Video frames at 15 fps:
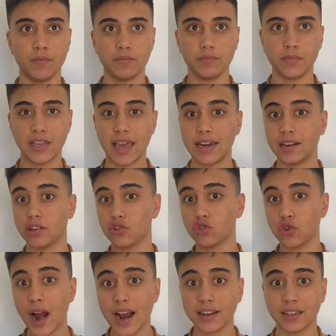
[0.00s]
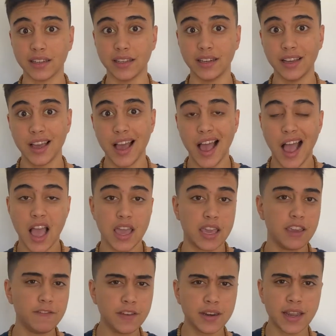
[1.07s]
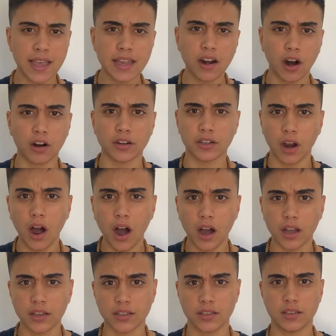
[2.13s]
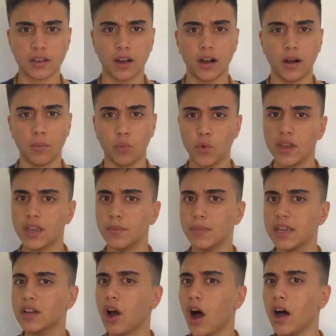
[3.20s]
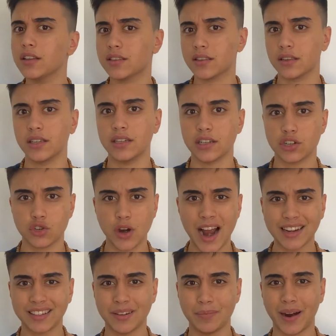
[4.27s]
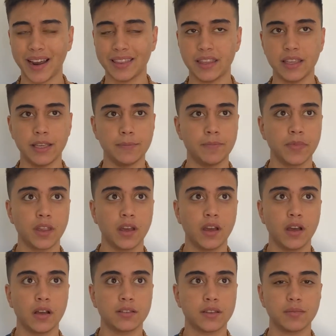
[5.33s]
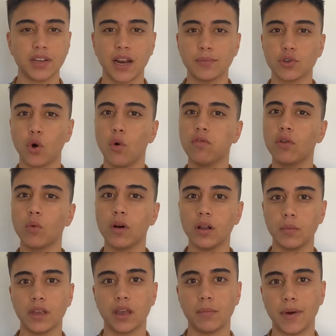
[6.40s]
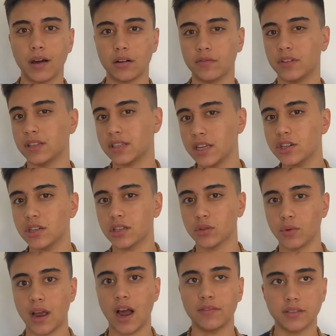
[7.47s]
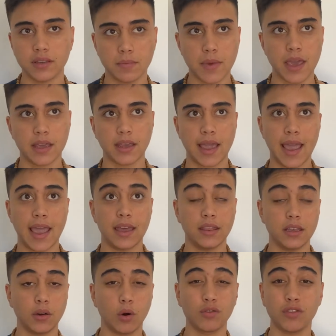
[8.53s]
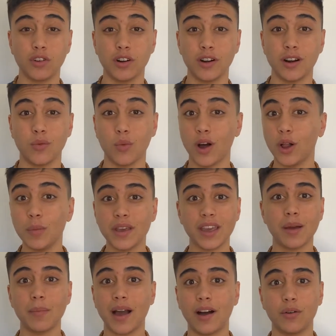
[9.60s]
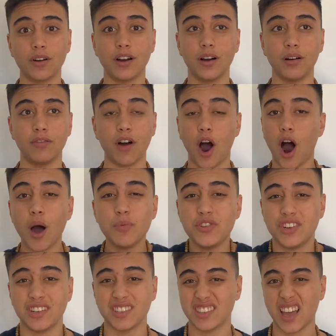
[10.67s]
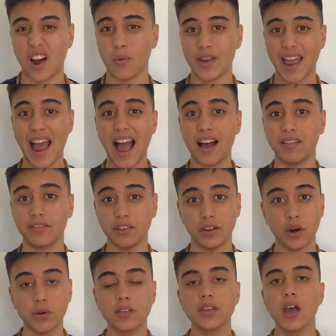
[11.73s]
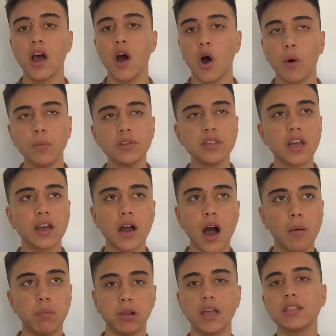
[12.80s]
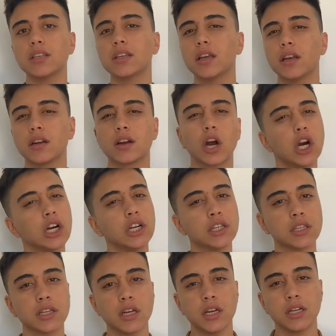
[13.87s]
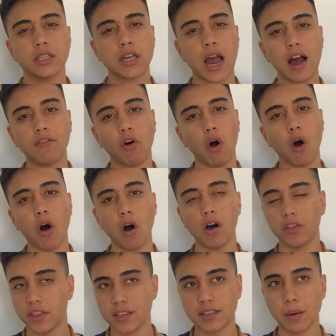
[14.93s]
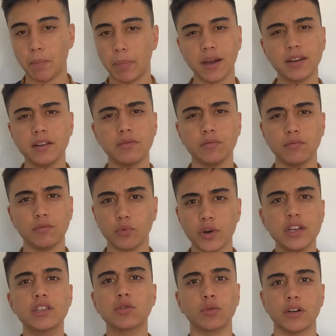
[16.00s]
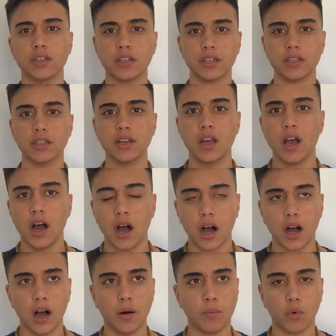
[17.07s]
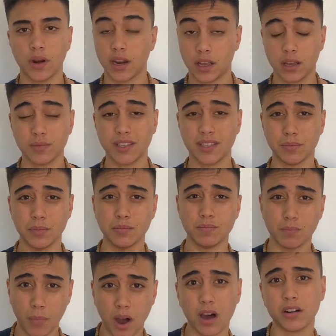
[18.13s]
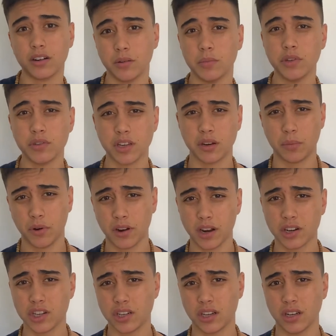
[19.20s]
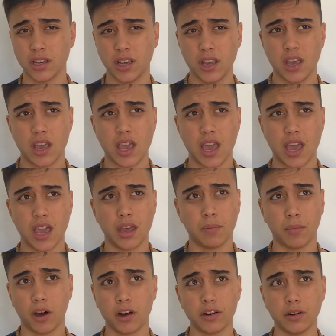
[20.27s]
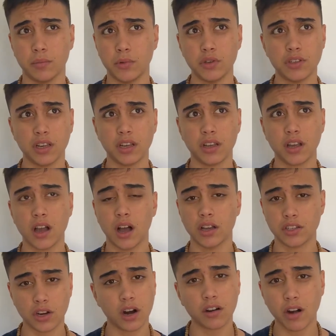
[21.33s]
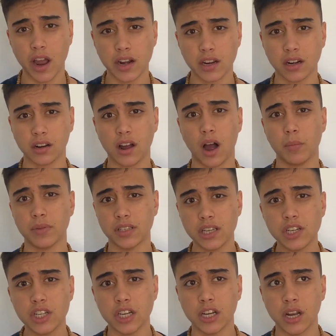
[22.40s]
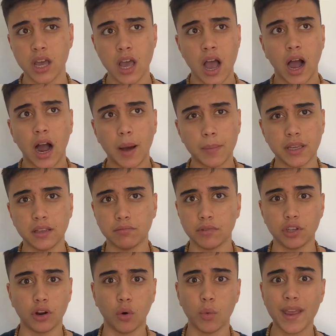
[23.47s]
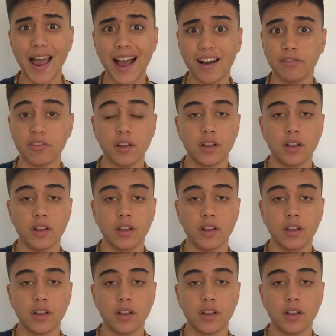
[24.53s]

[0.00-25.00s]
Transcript: getting distracted, even in our DAWs, we can be constantly distracted by the sometimes overwhelming amount of decisions we have to make and the overwhelming amount of options that we have. You know, it's almost like a blessing and a curse to have this abundant resources when it comes to modern music production and modern music songwriting and composition. I mean, you know, we have